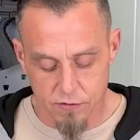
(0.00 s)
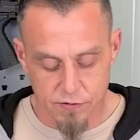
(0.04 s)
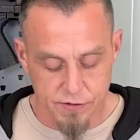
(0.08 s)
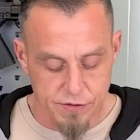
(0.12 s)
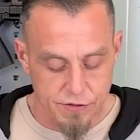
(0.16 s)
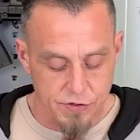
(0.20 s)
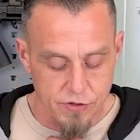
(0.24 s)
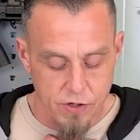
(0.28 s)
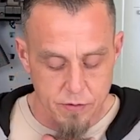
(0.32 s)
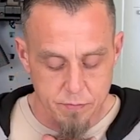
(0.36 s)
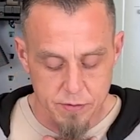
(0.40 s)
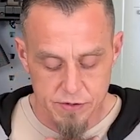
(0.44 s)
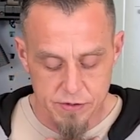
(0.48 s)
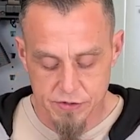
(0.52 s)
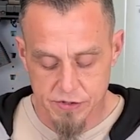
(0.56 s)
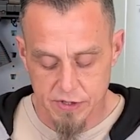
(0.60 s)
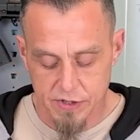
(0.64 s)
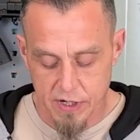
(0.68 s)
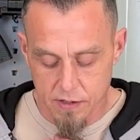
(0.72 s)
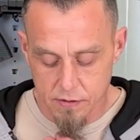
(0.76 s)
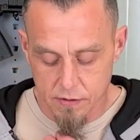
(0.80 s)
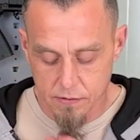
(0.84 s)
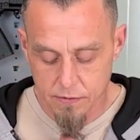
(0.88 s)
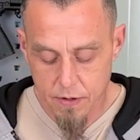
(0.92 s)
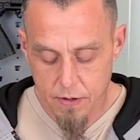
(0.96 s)
or serpent
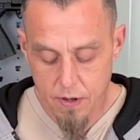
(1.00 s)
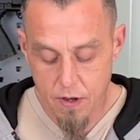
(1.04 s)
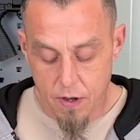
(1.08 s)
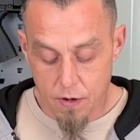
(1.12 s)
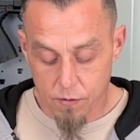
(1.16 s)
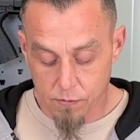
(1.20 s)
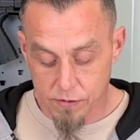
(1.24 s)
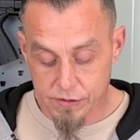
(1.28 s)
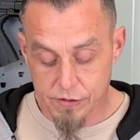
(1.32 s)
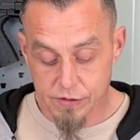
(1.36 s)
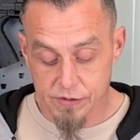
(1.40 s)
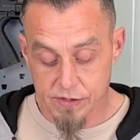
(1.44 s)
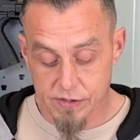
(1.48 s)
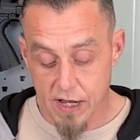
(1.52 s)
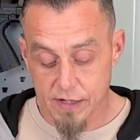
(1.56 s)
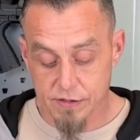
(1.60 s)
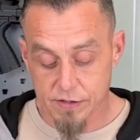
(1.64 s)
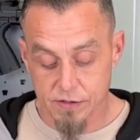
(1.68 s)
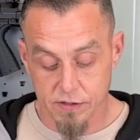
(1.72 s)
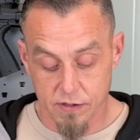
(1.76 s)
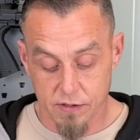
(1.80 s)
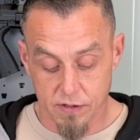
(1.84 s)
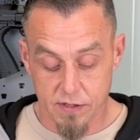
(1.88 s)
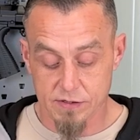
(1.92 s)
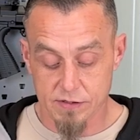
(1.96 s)
scale, which is
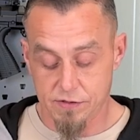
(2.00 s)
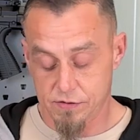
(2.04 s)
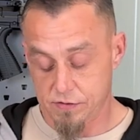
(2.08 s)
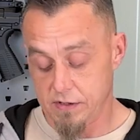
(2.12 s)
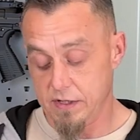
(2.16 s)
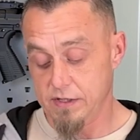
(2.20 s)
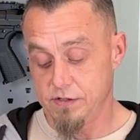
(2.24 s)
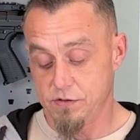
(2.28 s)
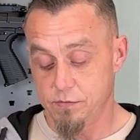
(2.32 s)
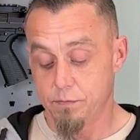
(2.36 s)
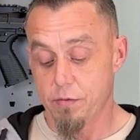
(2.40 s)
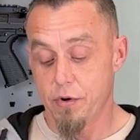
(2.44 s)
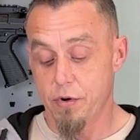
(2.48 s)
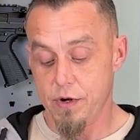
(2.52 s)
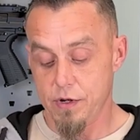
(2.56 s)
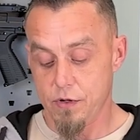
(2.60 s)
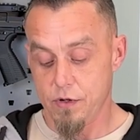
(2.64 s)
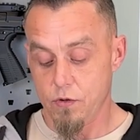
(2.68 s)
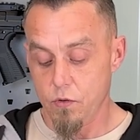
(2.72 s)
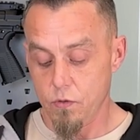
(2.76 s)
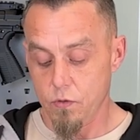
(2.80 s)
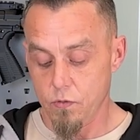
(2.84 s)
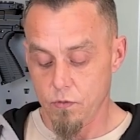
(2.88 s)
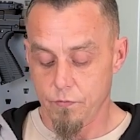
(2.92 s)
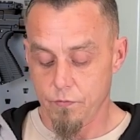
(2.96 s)
actually, it's pretty
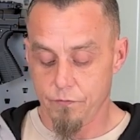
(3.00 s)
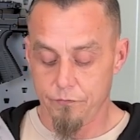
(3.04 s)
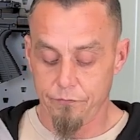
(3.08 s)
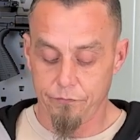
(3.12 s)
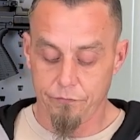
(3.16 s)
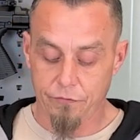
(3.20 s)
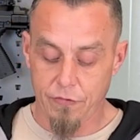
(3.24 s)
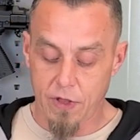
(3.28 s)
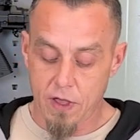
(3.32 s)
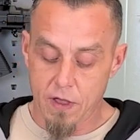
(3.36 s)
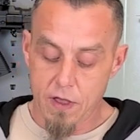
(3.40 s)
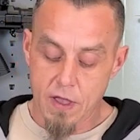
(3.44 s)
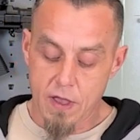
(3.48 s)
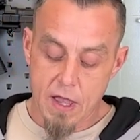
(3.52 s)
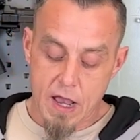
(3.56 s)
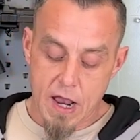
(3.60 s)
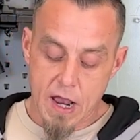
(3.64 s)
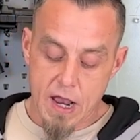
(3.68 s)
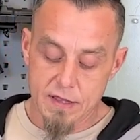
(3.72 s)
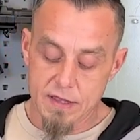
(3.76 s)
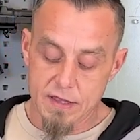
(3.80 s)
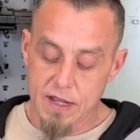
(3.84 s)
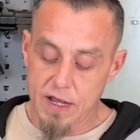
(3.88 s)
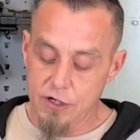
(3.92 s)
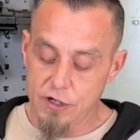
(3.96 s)
cool.
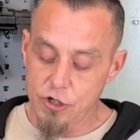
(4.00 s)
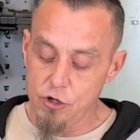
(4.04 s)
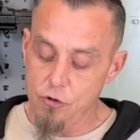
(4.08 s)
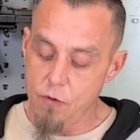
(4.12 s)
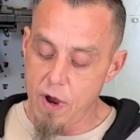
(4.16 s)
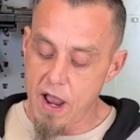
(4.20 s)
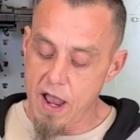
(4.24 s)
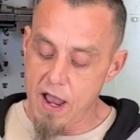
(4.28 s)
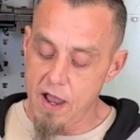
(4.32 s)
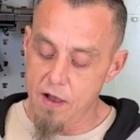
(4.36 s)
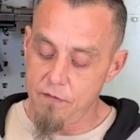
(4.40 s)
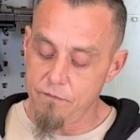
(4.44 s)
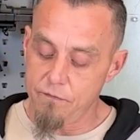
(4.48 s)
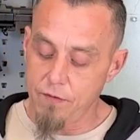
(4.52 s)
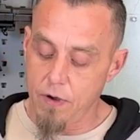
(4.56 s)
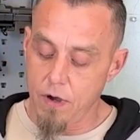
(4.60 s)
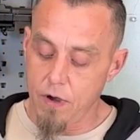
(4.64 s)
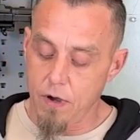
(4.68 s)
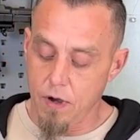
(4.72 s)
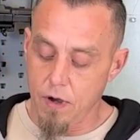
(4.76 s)
And then you have